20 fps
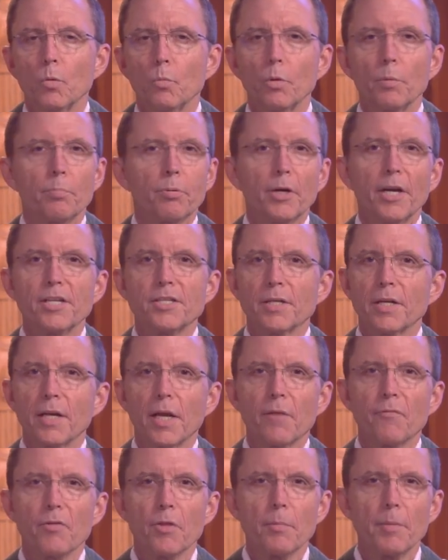We pray
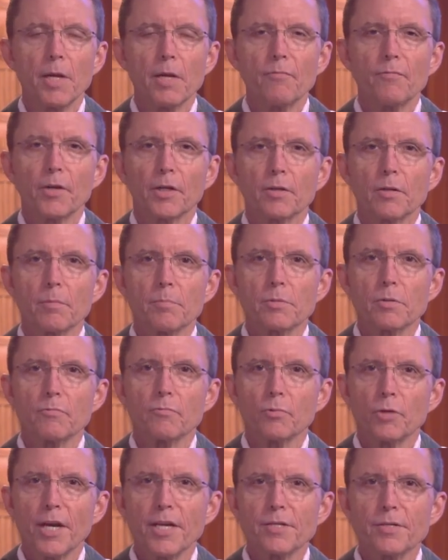today for the many victims
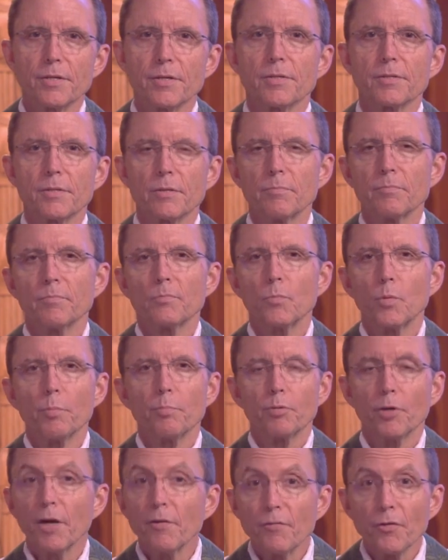of racism. We
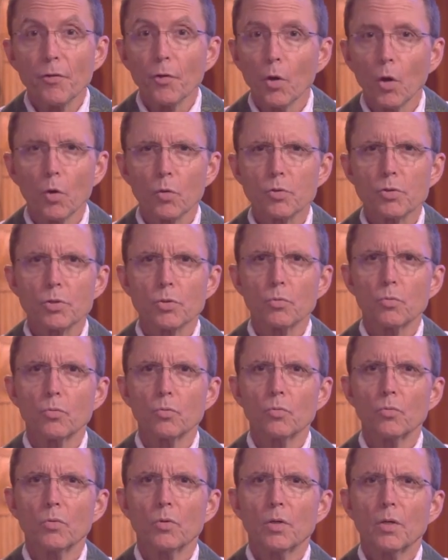pray for those
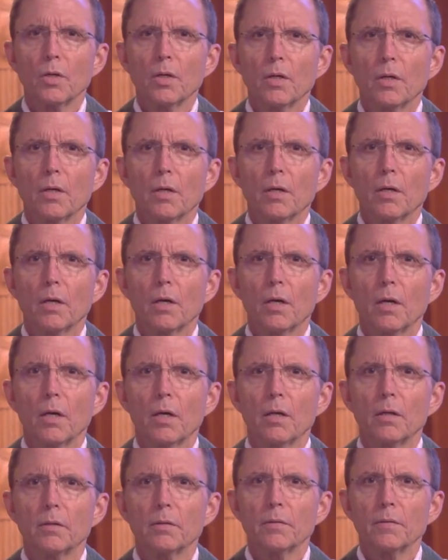who
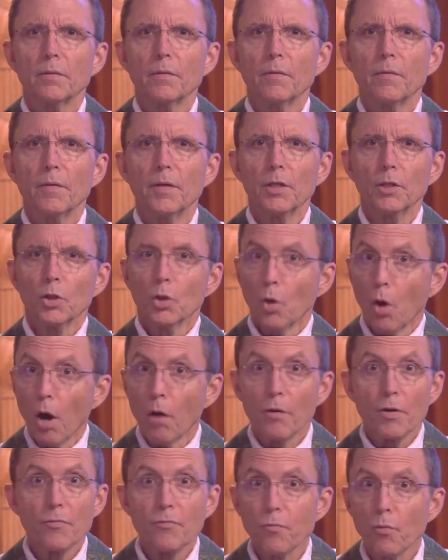are in
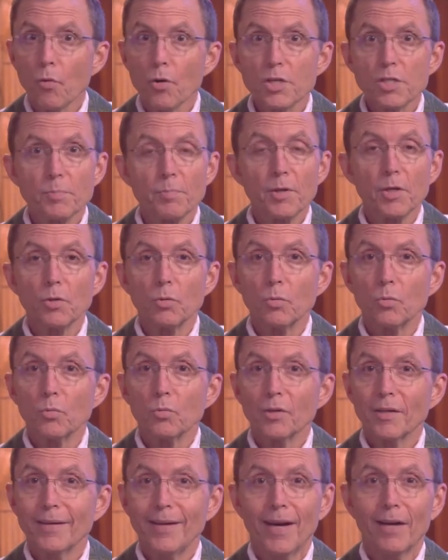law enforcement, who
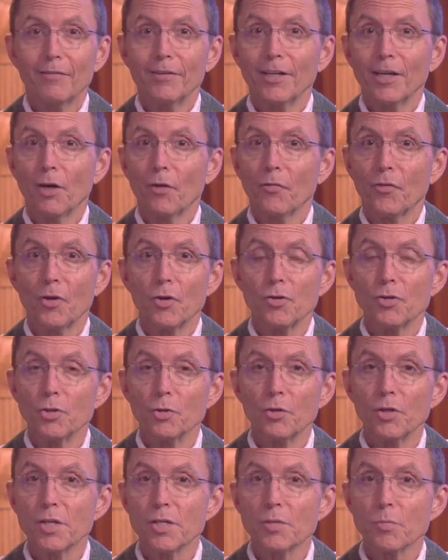carry out their
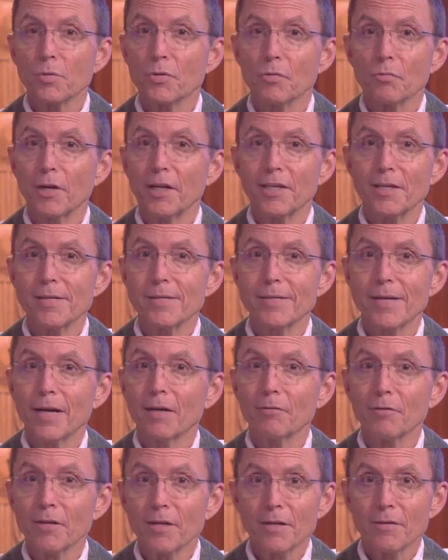duties with great
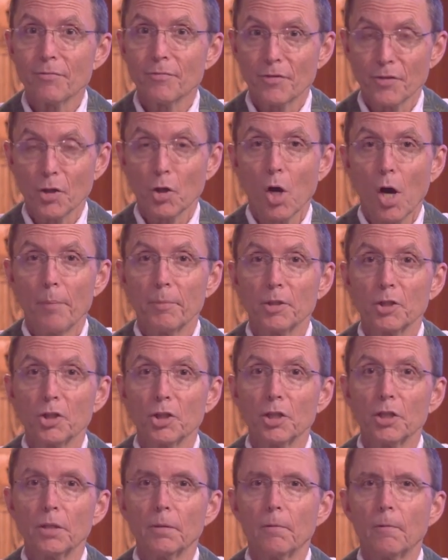integrity for the common
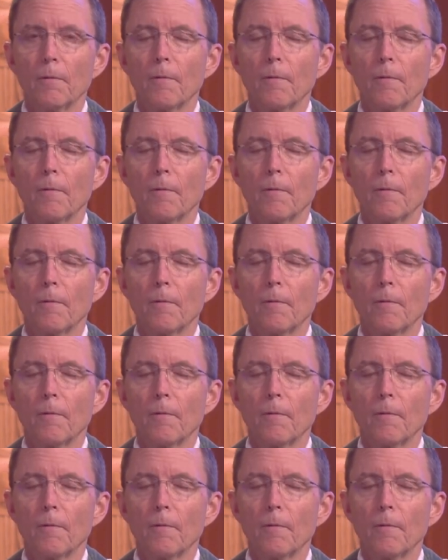good.